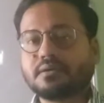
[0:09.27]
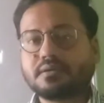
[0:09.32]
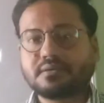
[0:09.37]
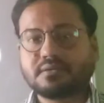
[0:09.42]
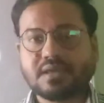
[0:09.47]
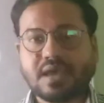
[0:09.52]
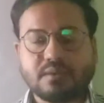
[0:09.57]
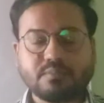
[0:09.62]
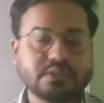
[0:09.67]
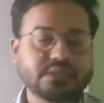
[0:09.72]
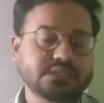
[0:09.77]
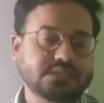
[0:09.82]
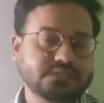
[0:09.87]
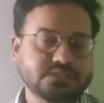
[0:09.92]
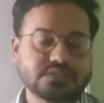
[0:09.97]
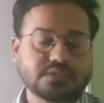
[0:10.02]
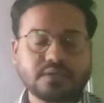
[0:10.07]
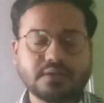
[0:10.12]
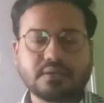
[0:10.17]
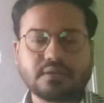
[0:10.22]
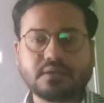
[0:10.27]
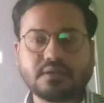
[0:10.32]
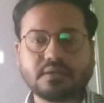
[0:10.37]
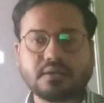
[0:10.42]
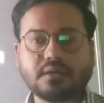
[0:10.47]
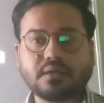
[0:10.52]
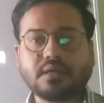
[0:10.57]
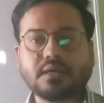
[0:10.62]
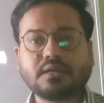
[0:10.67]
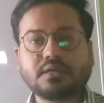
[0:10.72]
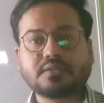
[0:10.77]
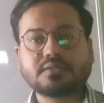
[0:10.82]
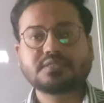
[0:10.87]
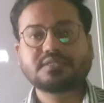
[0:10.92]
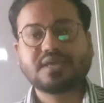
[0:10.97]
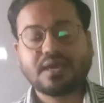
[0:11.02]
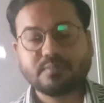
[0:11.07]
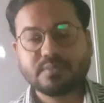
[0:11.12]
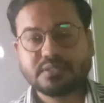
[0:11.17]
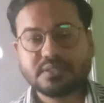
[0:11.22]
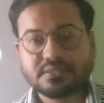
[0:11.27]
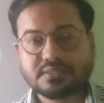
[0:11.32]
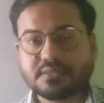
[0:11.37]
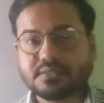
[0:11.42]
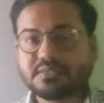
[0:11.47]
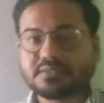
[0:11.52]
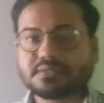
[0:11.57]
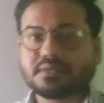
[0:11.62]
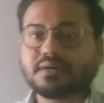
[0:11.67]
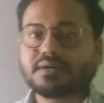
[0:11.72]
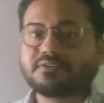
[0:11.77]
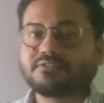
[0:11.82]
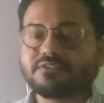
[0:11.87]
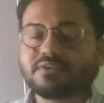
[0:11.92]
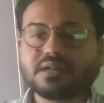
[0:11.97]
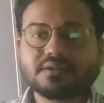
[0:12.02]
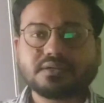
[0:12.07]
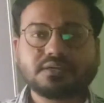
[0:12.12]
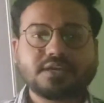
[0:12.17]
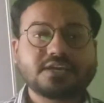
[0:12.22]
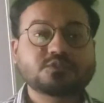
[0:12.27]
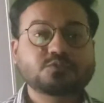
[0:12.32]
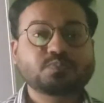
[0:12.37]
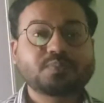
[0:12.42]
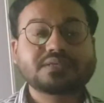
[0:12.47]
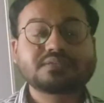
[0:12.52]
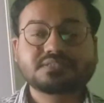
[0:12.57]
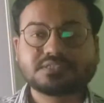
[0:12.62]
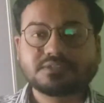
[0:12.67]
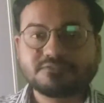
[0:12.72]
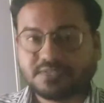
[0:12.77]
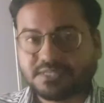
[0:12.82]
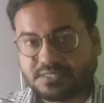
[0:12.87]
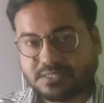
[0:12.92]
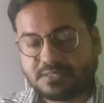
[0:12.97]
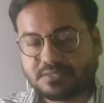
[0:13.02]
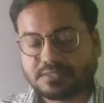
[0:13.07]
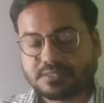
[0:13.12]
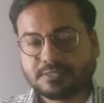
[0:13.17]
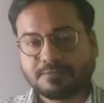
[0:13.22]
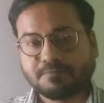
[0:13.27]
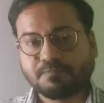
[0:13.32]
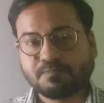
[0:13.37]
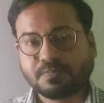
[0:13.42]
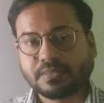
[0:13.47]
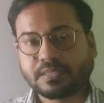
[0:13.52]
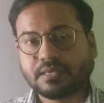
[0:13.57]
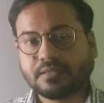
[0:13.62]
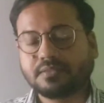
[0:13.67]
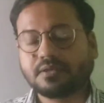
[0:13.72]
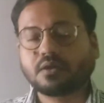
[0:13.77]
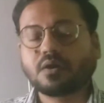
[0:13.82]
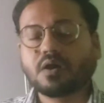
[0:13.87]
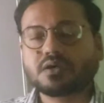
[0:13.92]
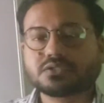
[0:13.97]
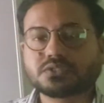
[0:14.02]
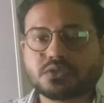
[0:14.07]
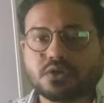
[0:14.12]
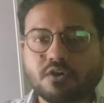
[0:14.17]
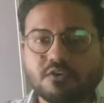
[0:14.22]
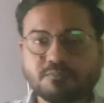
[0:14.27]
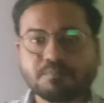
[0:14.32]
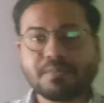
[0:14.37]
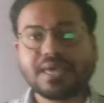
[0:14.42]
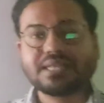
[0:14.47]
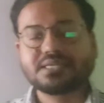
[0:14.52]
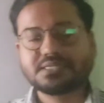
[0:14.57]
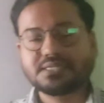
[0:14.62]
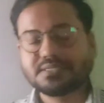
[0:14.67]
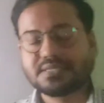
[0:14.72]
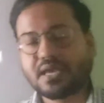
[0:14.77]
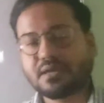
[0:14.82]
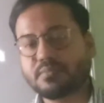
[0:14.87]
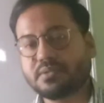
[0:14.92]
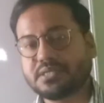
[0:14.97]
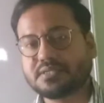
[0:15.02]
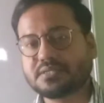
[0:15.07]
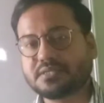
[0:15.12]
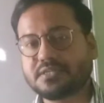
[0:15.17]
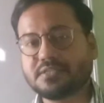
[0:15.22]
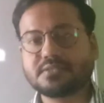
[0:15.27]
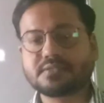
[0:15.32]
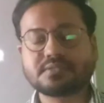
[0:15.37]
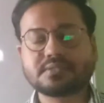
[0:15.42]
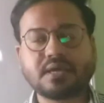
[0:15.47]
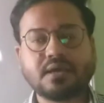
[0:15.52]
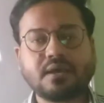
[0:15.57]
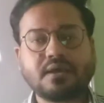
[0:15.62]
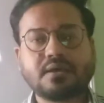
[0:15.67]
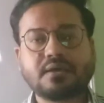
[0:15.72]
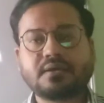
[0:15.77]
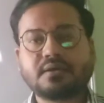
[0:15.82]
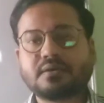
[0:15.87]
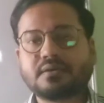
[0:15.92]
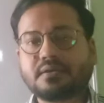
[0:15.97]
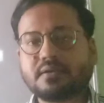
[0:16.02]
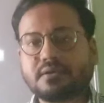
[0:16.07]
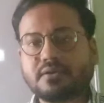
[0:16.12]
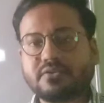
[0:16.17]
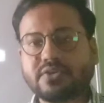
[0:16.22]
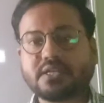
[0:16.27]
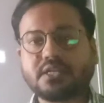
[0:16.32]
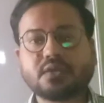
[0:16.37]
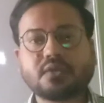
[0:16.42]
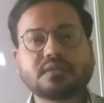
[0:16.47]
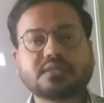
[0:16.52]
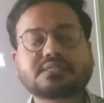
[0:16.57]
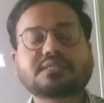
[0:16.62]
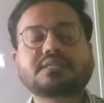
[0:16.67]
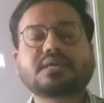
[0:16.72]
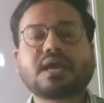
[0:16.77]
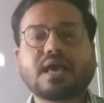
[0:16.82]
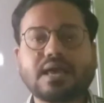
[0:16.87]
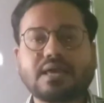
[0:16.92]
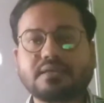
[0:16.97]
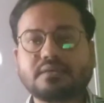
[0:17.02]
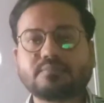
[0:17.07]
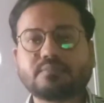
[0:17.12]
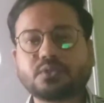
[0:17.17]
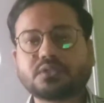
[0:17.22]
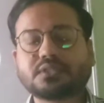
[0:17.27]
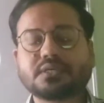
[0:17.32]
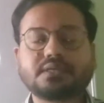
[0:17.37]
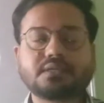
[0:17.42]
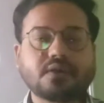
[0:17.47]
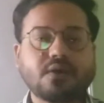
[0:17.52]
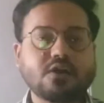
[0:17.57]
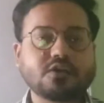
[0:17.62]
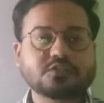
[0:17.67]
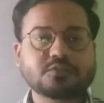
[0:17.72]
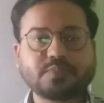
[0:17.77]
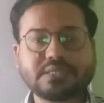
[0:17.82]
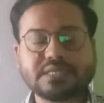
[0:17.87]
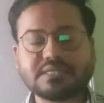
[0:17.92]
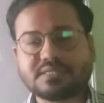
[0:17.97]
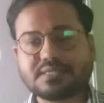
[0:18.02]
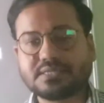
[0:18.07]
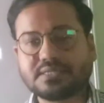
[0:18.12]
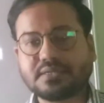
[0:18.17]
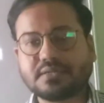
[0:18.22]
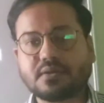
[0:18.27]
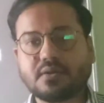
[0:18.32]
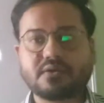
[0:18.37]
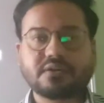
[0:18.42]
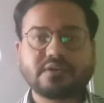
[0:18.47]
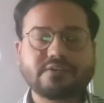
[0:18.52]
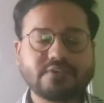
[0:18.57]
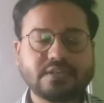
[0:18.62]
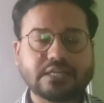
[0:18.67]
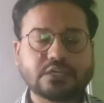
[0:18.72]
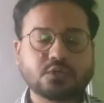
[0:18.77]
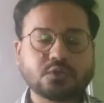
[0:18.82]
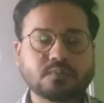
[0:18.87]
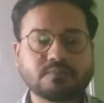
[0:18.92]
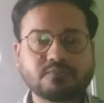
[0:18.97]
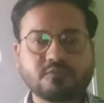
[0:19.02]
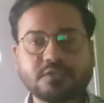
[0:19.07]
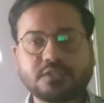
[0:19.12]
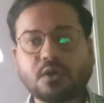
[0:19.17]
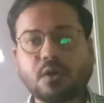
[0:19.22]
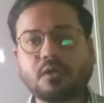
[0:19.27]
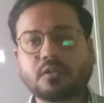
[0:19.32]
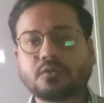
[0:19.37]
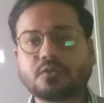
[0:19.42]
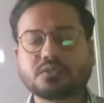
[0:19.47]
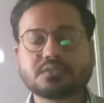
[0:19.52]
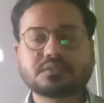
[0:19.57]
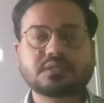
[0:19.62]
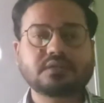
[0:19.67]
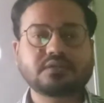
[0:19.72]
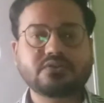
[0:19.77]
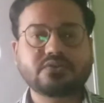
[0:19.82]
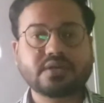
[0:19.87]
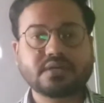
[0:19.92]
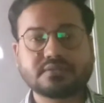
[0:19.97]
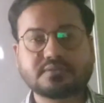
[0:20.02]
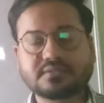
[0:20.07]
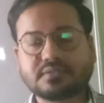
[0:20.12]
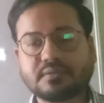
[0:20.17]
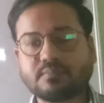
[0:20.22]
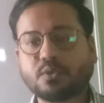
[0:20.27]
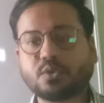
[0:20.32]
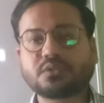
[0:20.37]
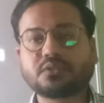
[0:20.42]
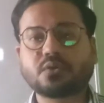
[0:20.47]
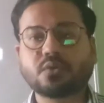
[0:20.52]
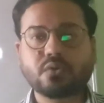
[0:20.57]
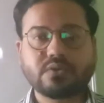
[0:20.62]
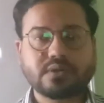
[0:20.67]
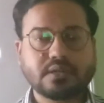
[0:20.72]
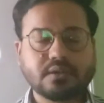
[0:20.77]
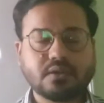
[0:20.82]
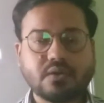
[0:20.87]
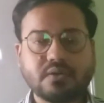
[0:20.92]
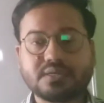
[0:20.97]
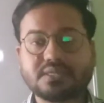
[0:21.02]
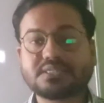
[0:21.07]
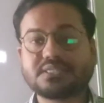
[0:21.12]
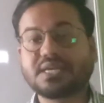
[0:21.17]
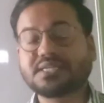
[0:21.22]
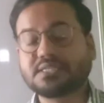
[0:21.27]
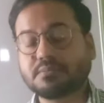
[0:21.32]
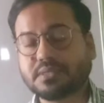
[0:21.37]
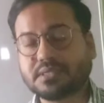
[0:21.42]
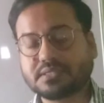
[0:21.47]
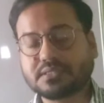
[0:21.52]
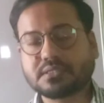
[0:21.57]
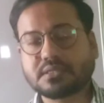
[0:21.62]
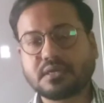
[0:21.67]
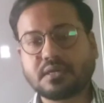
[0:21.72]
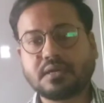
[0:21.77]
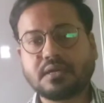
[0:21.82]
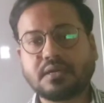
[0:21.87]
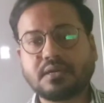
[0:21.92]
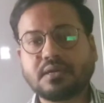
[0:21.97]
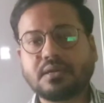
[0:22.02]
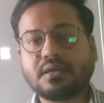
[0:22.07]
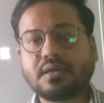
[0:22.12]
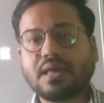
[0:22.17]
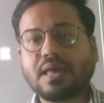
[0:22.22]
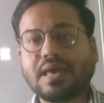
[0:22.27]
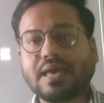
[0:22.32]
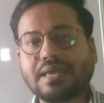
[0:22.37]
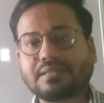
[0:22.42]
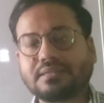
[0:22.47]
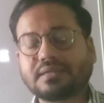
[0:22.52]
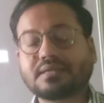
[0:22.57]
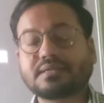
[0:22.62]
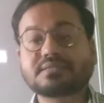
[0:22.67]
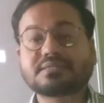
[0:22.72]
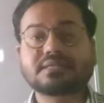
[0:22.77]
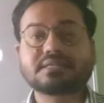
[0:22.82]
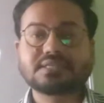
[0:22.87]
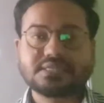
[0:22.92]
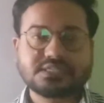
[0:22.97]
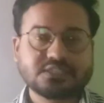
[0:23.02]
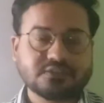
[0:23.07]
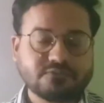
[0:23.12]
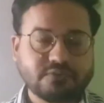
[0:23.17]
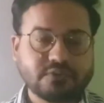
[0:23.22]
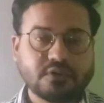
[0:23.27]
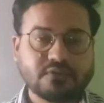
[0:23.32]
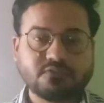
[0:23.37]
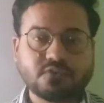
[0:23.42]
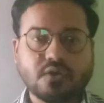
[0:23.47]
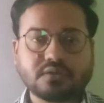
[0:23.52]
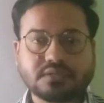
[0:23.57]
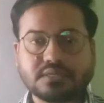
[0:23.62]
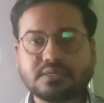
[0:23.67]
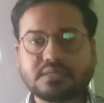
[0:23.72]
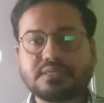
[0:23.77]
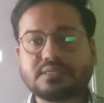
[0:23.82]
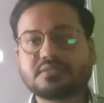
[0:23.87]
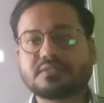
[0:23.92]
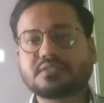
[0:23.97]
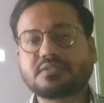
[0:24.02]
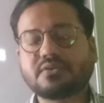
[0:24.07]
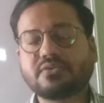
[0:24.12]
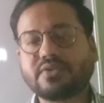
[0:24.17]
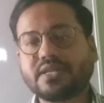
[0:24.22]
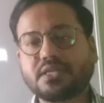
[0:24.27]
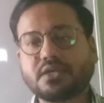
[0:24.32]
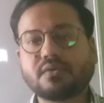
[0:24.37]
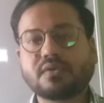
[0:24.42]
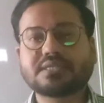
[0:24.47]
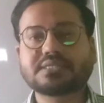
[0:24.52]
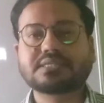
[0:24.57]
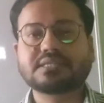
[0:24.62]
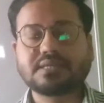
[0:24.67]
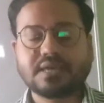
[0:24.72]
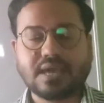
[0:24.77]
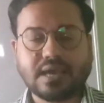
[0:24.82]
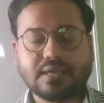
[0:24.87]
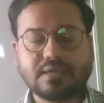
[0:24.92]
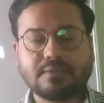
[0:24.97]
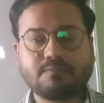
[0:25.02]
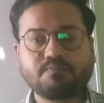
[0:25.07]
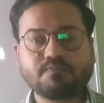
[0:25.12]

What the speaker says: diabetes? See, diabetes is a very expensive disease. The cost of managing diabetes is ridiculously high, both in a hospital setting or even at home with all those drugs, both oral or injectables. And the consultation fee of doctor is ridiculously high.